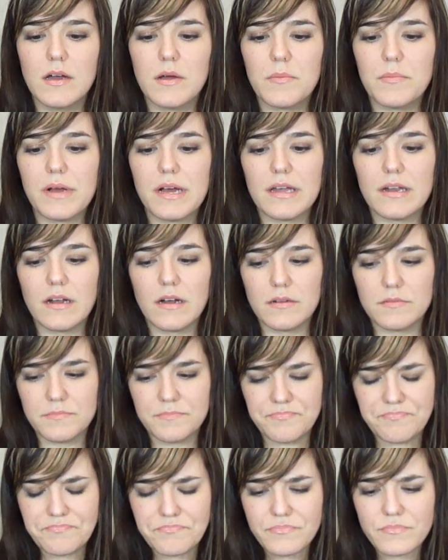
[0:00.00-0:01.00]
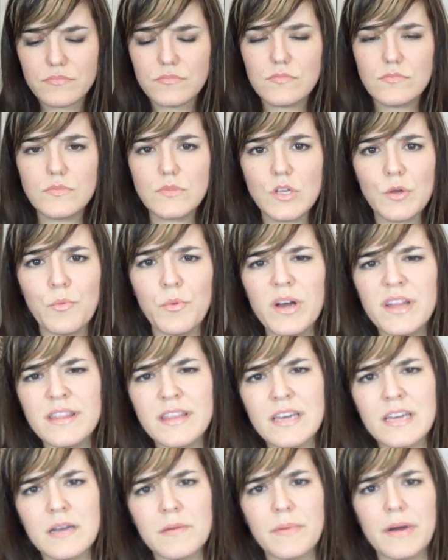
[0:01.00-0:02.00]
But one
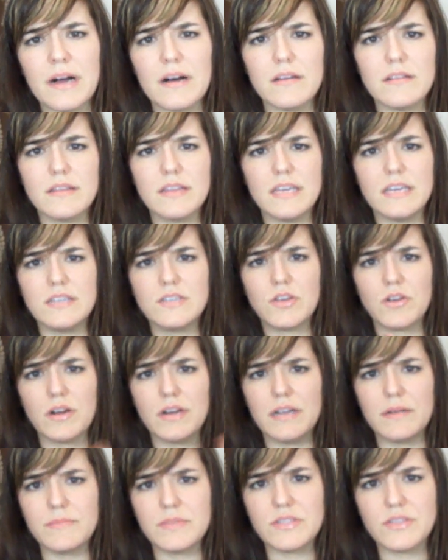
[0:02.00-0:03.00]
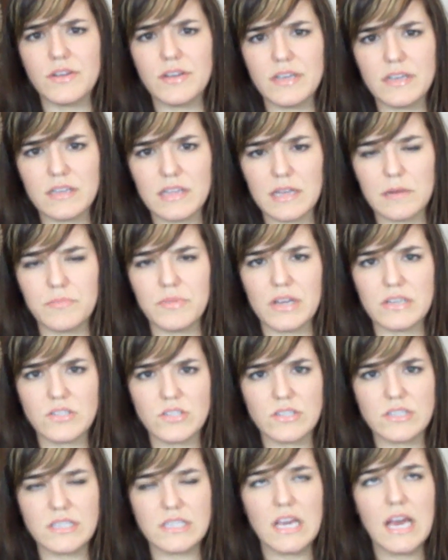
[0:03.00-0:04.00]
thing about the Tarte Amazonian Clay
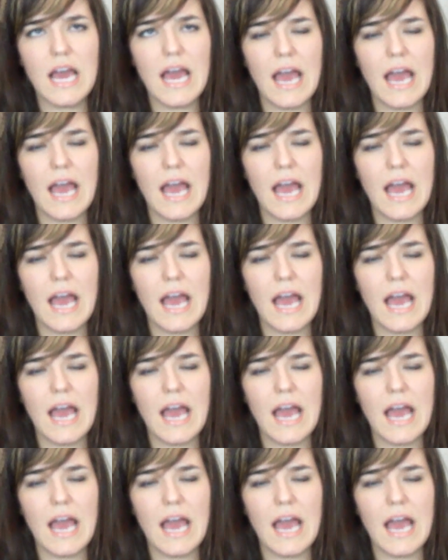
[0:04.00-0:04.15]
blushes,